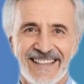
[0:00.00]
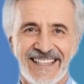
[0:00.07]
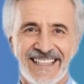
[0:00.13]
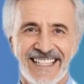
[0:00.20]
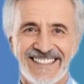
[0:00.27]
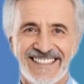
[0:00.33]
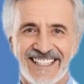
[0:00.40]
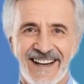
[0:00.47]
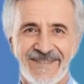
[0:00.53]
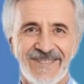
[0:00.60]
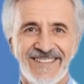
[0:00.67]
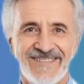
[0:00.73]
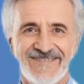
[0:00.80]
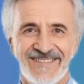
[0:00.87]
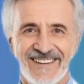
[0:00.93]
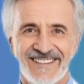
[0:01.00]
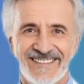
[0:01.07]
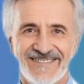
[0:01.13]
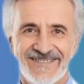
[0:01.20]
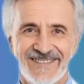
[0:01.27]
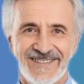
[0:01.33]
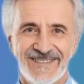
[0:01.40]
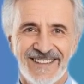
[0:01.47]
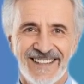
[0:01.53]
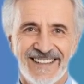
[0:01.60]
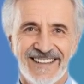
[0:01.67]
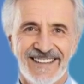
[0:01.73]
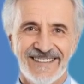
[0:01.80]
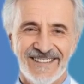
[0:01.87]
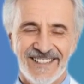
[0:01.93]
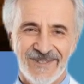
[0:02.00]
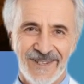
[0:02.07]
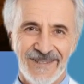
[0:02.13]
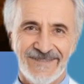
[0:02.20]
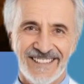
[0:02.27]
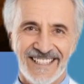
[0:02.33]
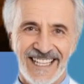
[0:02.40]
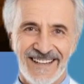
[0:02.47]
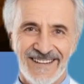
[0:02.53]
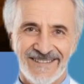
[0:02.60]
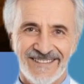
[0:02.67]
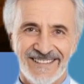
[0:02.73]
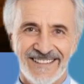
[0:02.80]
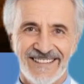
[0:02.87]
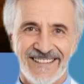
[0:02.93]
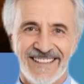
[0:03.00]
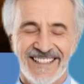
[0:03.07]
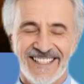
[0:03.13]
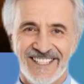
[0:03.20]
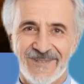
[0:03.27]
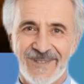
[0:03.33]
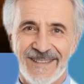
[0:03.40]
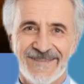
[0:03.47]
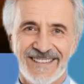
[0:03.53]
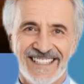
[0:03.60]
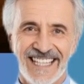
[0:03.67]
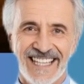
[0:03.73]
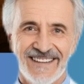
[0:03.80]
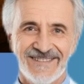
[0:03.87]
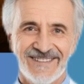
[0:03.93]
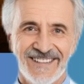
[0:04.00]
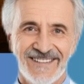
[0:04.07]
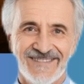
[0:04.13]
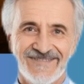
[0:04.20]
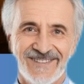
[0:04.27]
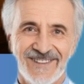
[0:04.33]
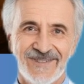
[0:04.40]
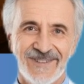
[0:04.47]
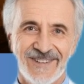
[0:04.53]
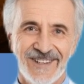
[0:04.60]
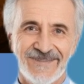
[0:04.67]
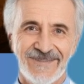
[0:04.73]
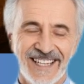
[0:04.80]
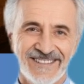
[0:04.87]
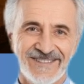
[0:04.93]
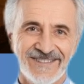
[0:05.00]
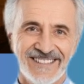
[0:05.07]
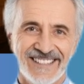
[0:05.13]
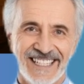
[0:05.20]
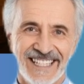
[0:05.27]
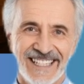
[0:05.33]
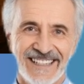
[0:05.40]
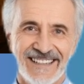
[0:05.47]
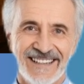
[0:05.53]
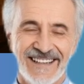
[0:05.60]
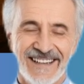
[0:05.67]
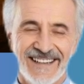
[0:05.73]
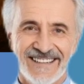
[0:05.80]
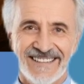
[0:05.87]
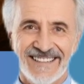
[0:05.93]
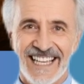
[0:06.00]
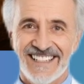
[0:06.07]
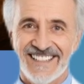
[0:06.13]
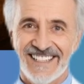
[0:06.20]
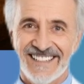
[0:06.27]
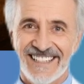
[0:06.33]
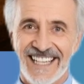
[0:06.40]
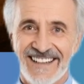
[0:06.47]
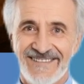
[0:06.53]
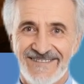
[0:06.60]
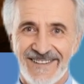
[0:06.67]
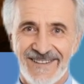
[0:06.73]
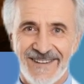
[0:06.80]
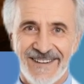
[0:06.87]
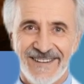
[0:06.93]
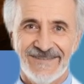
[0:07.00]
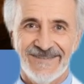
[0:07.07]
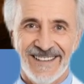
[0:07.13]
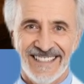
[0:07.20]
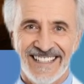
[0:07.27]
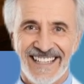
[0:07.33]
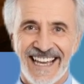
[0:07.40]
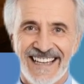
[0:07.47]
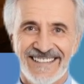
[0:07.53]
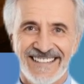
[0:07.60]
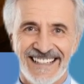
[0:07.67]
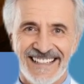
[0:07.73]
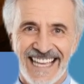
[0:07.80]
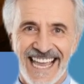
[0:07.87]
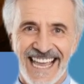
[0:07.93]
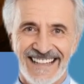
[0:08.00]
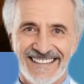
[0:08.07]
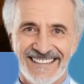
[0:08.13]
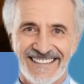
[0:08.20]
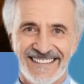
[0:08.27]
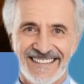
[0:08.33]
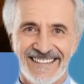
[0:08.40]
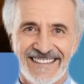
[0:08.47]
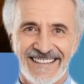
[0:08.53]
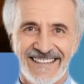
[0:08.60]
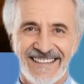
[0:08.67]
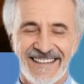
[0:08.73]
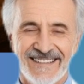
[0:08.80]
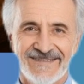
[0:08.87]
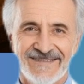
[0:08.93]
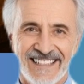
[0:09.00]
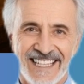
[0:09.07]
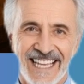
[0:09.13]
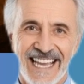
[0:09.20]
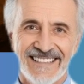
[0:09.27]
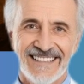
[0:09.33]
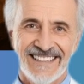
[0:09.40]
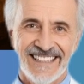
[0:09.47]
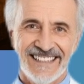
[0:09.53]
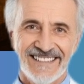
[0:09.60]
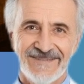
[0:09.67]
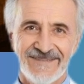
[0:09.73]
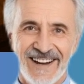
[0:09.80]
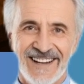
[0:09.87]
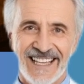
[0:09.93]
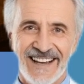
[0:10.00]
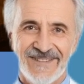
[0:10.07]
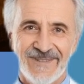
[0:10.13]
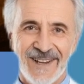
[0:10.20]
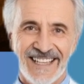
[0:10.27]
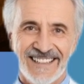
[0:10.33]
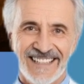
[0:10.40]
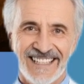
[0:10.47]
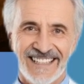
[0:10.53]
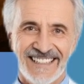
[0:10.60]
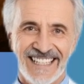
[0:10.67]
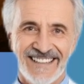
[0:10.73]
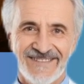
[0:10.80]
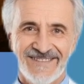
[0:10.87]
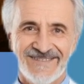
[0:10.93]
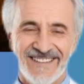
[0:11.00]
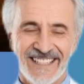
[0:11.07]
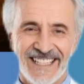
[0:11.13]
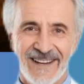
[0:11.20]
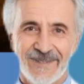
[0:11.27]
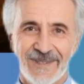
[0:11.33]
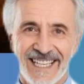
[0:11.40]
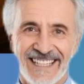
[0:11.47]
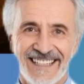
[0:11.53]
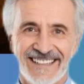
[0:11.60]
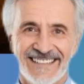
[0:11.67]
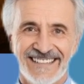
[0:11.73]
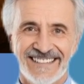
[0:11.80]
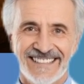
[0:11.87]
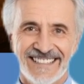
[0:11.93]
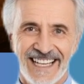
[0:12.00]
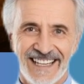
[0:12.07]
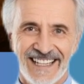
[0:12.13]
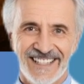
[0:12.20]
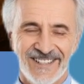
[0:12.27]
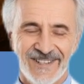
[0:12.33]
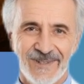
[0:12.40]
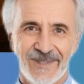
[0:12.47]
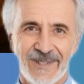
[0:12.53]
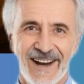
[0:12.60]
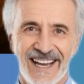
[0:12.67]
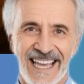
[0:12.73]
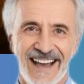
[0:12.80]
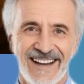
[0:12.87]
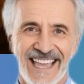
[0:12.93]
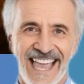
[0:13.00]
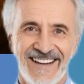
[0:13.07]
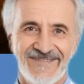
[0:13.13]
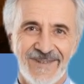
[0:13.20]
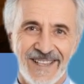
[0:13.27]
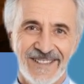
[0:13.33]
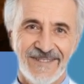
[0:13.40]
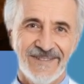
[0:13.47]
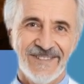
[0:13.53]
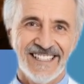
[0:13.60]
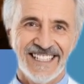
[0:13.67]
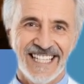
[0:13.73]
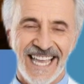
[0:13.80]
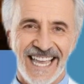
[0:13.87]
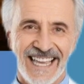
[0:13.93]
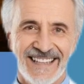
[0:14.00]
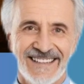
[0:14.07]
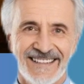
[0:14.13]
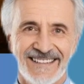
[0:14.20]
Let's start with the first food, sweet potatoes. Sweet potatoes are the fuel your muscles need. Not just any fuel, but the kind that lasts. The kind that doesn't burn out quickly and leave you feeling weak, sluggish, or worn out halfway through the day.